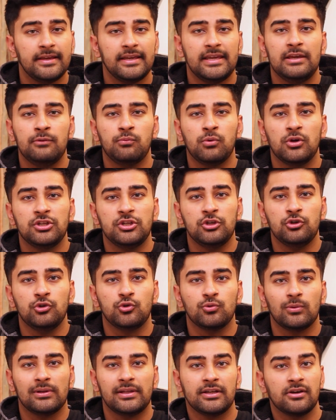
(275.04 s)
he would
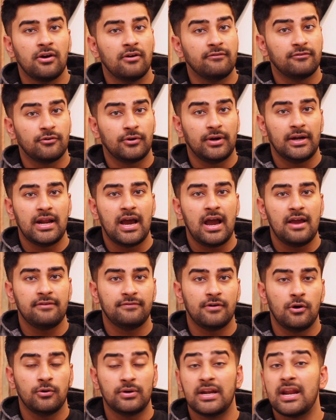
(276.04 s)
usually go for an
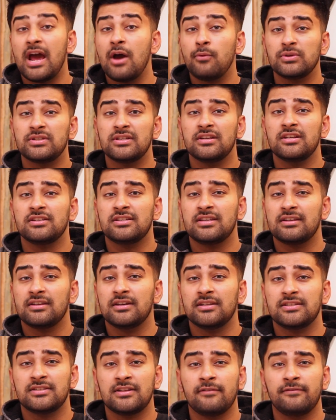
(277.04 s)
iPhone. And I was in
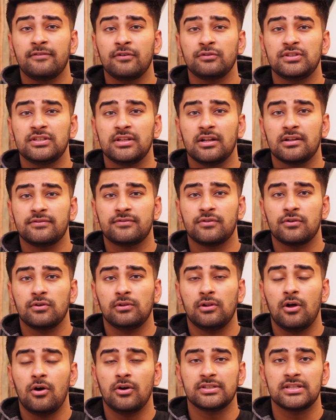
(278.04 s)
cell phone sales for a
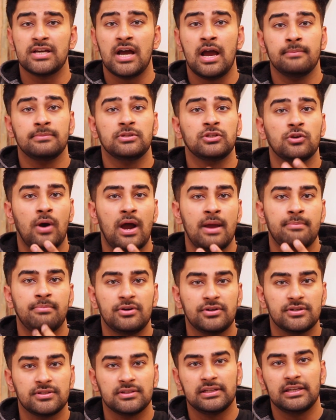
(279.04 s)
long time, so I
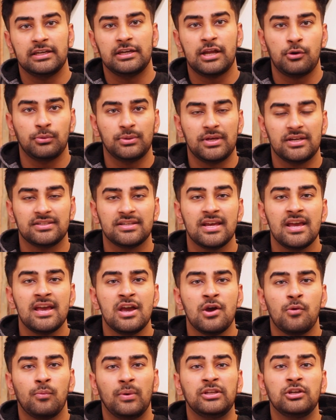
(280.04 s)
personally know this.
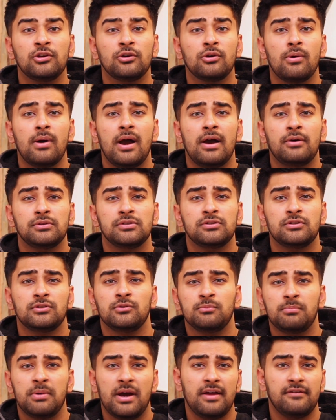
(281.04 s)
When you go out
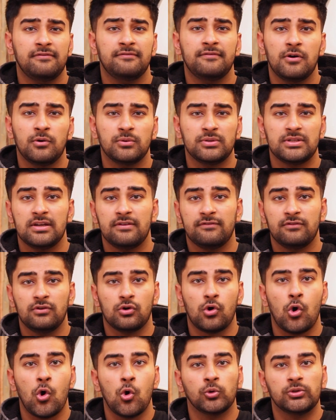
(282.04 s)
to buy phones, and if
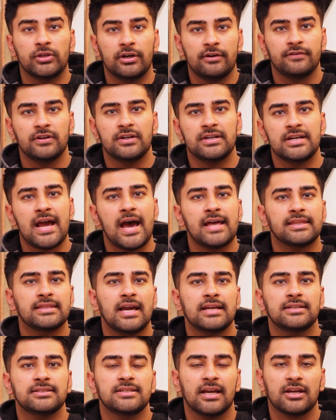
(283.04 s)
you're older, if you're not
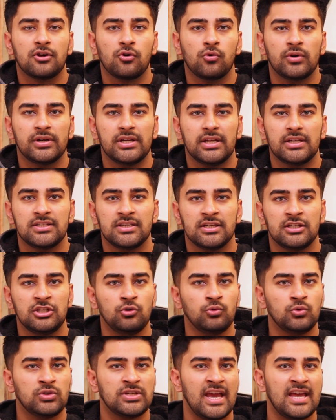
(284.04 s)
that tech oriented,
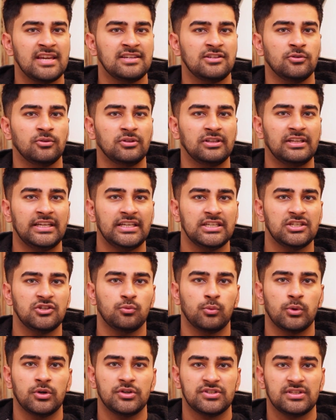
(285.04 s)
you tend to lean
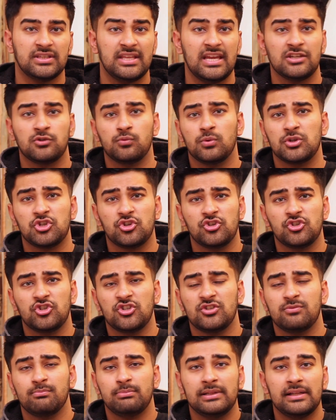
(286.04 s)
towards things which are
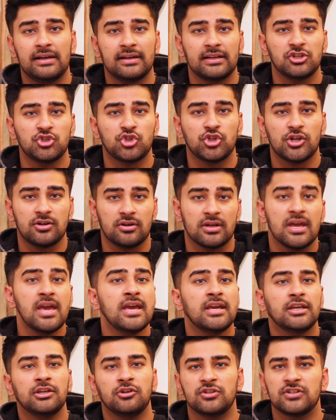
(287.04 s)
just plug and chug.
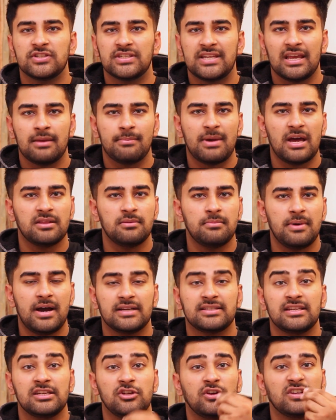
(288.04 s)
You just take them out of the
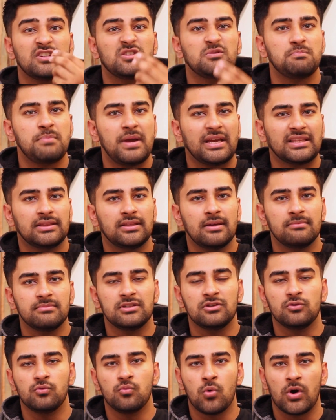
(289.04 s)
box and you expect them
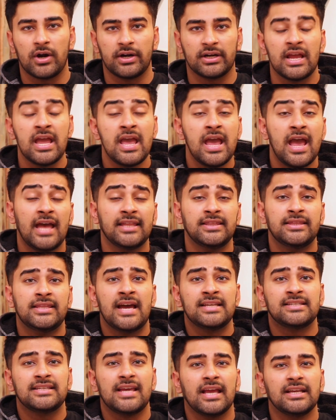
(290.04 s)
to work. And
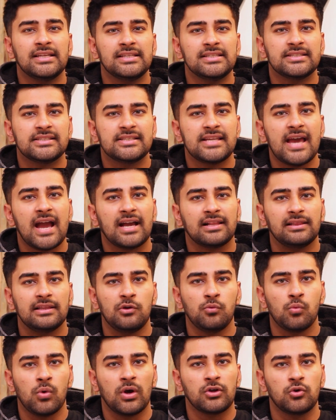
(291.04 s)
that's
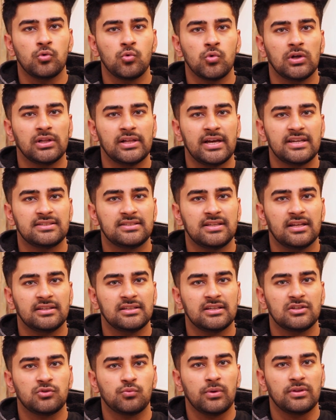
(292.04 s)
exactly what Google has done
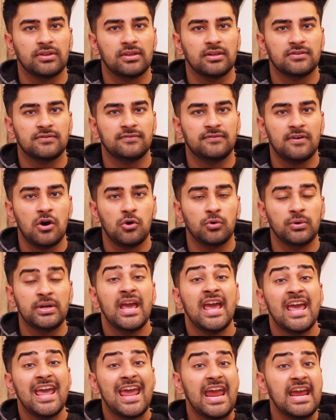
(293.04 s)
with this phone,
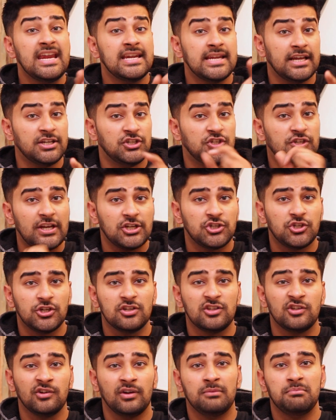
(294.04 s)
in
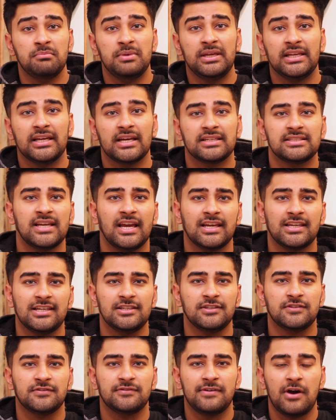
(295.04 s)
addition to it being a
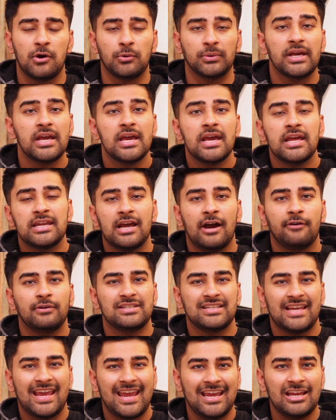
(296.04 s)
techie's phone. Now,
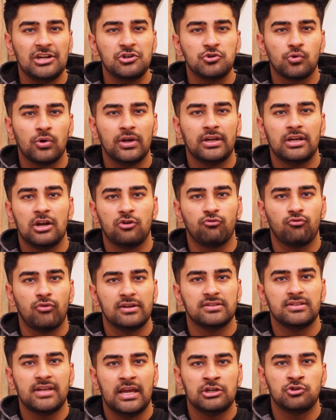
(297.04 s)
it's Android, it
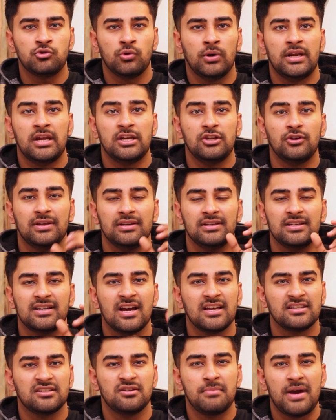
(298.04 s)
runs Android, and you can
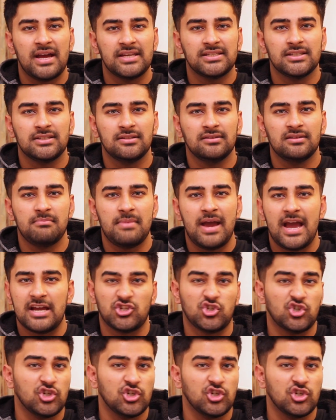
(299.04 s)
customize it to the max